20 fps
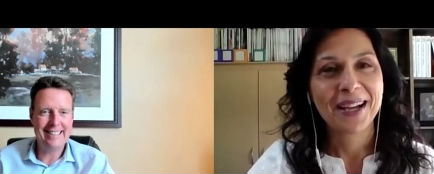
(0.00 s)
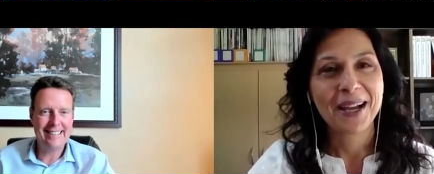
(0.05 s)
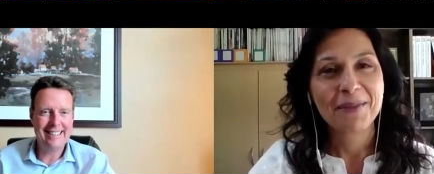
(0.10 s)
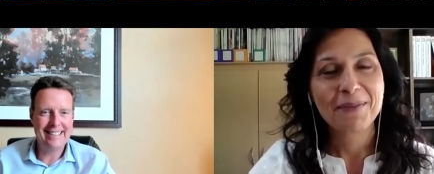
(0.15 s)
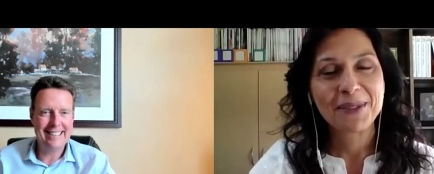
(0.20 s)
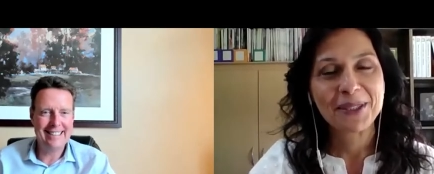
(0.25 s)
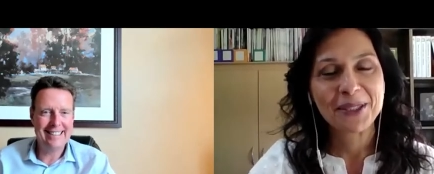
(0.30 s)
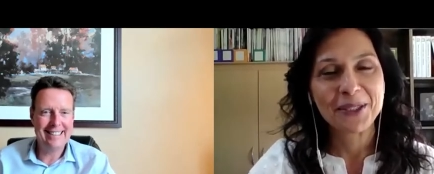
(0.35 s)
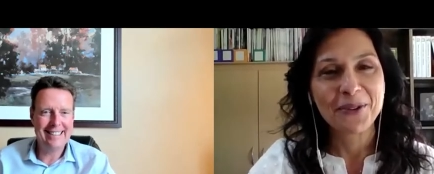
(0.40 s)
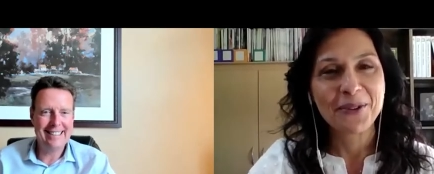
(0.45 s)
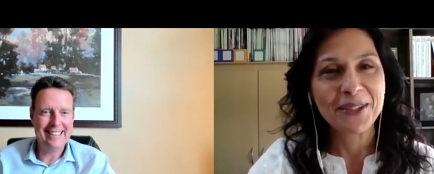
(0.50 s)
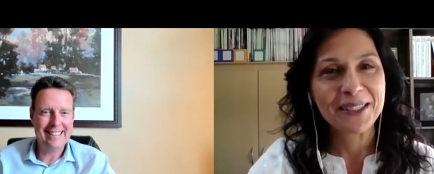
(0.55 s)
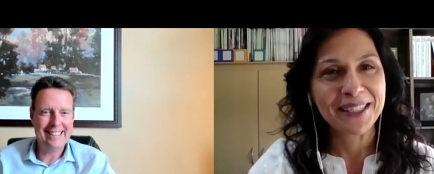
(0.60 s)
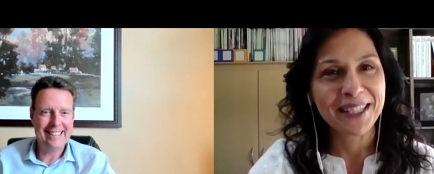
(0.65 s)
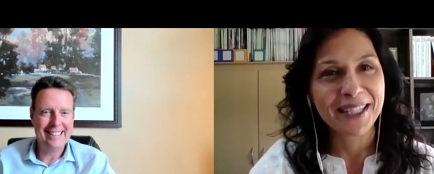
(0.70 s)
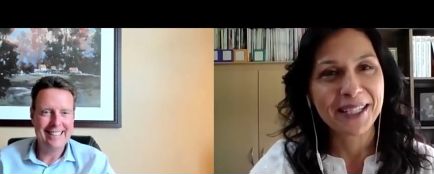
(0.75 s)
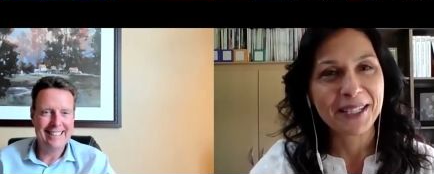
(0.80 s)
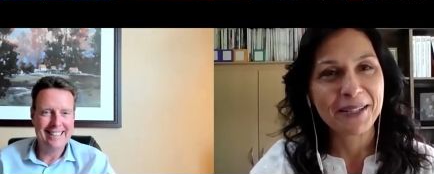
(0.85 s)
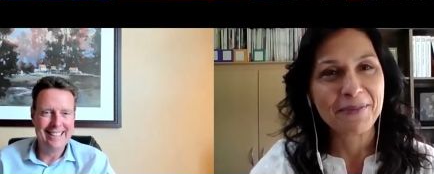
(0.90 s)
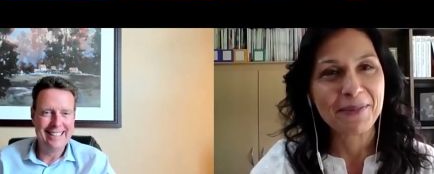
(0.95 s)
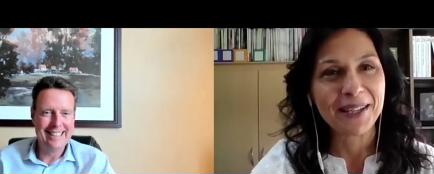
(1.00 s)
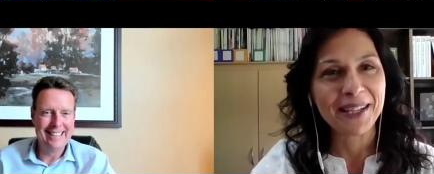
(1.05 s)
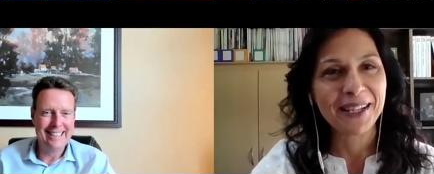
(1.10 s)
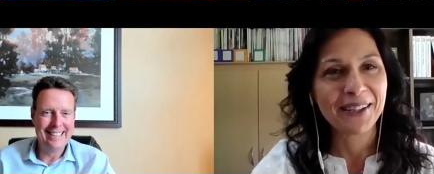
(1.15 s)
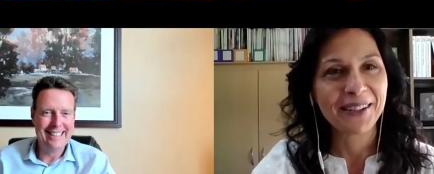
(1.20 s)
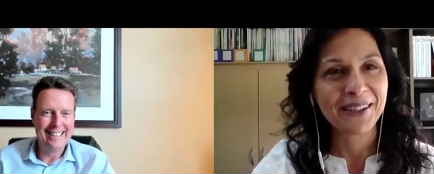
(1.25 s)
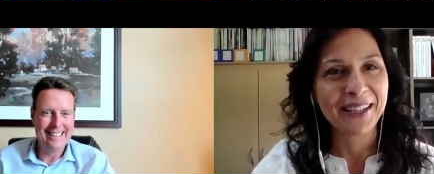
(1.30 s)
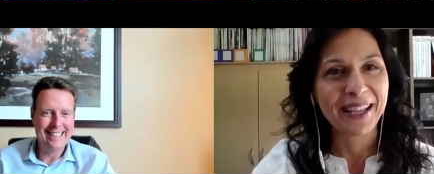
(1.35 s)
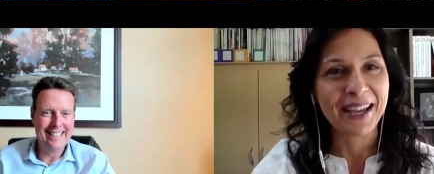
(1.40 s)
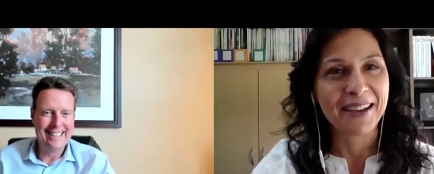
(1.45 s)
Speaker 1: I'm so excited to be
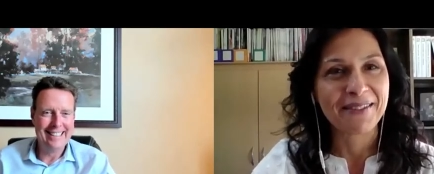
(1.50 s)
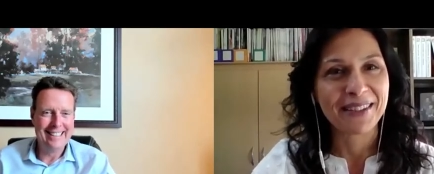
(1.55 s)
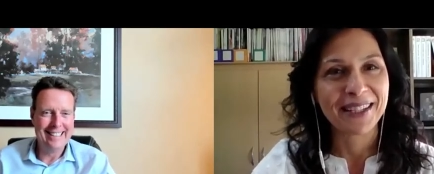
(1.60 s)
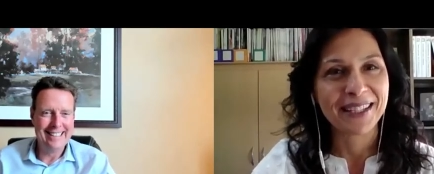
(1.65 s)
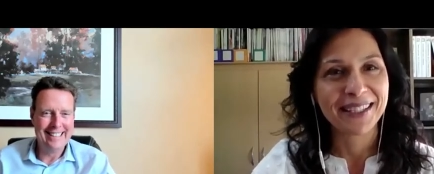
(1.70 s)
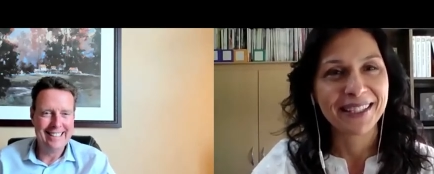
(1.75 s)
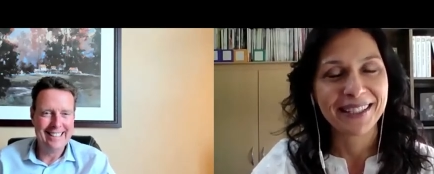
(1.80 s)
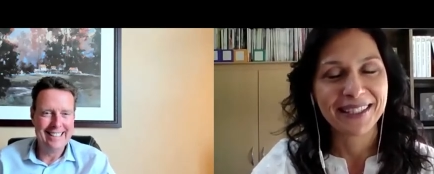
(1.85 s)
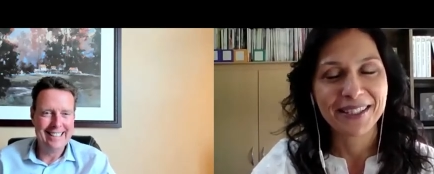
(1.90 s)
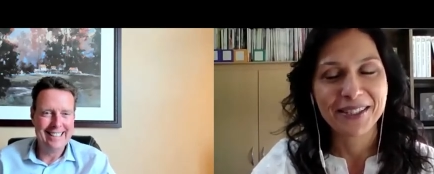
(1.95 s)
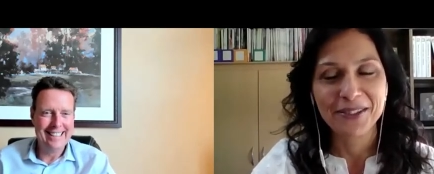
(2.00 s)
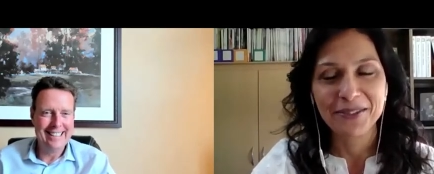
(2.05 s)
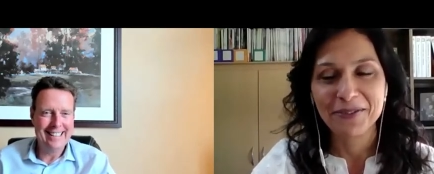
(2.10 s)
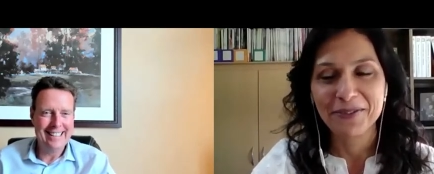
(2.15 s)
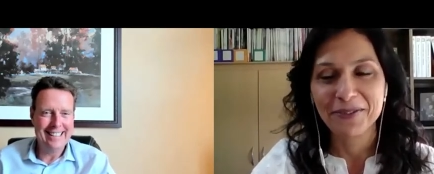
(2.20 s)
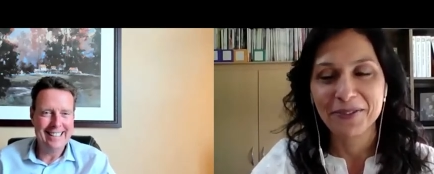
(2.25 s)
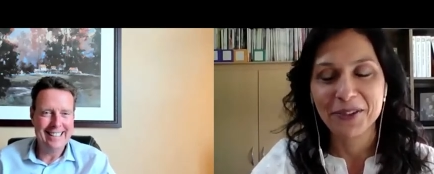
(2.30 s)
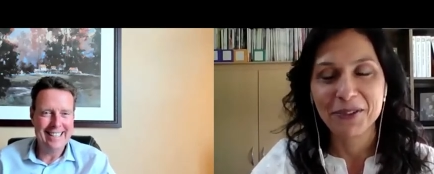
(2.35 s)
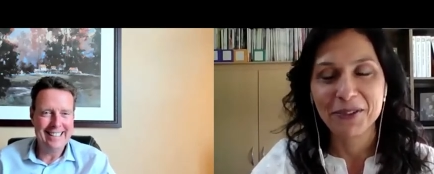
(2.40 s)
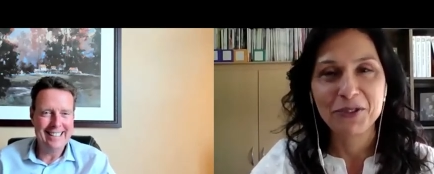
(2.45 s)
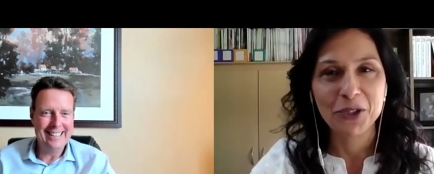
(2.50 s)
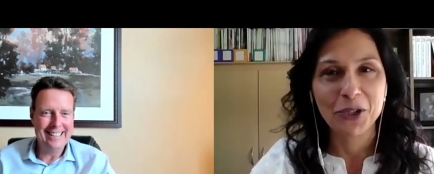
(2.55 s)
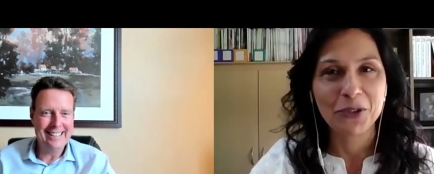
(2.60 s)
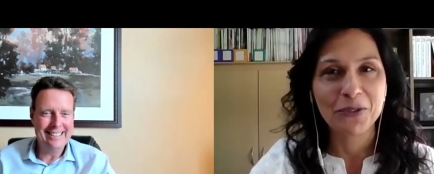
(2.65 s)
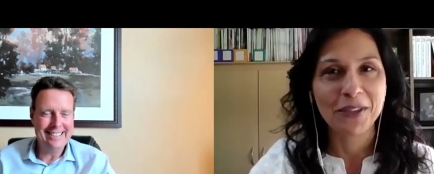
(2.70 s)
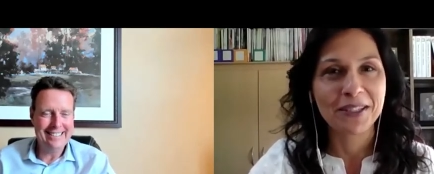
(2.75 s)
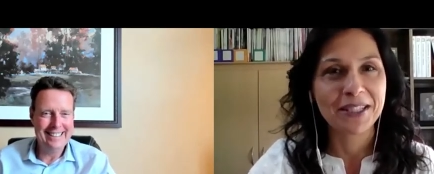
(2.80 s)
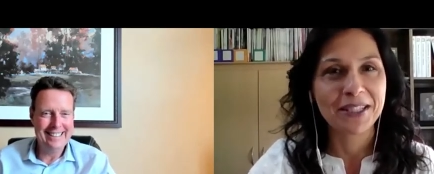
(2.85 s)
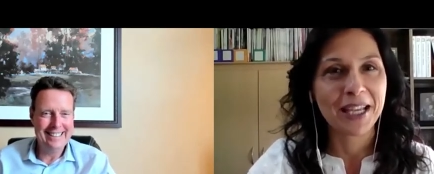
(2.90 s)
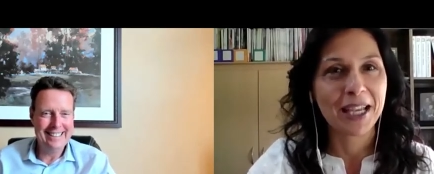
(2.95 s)
here, Kevin. You've, you've turned
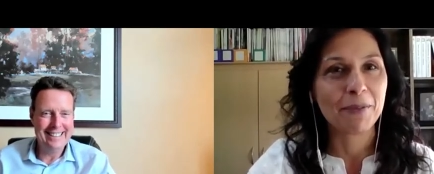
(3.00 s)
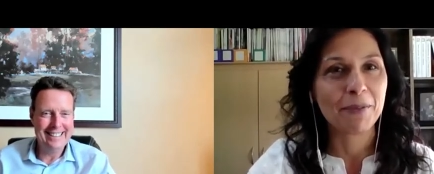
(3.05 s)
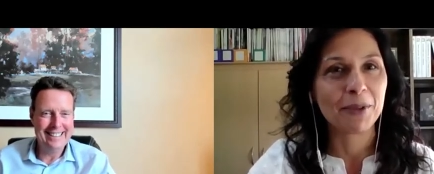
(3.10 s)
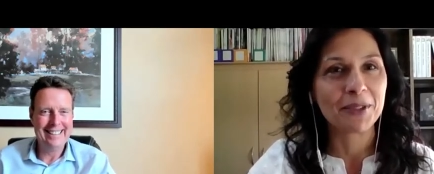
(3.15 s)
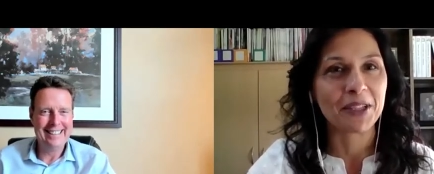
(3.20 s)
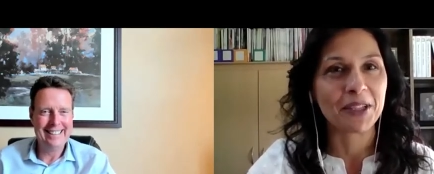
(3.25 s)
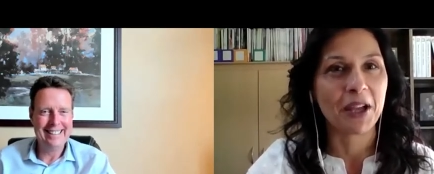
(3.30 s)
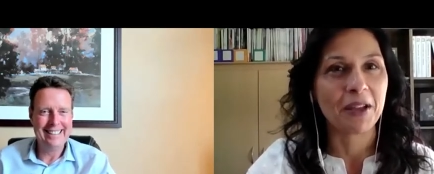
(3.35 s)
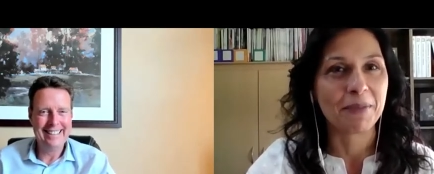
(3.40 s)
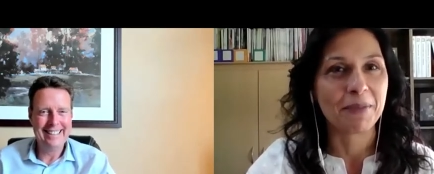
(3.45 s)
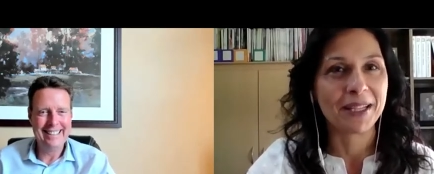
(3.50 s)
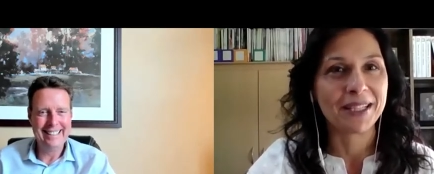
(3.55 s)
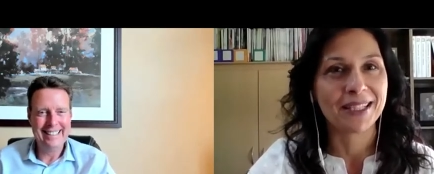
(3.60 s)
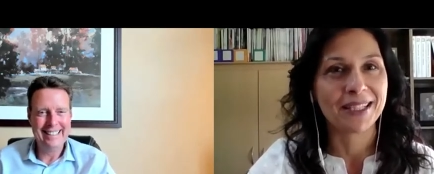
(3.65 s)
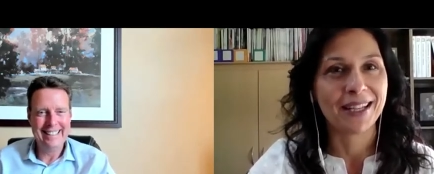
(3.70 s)
the tables on me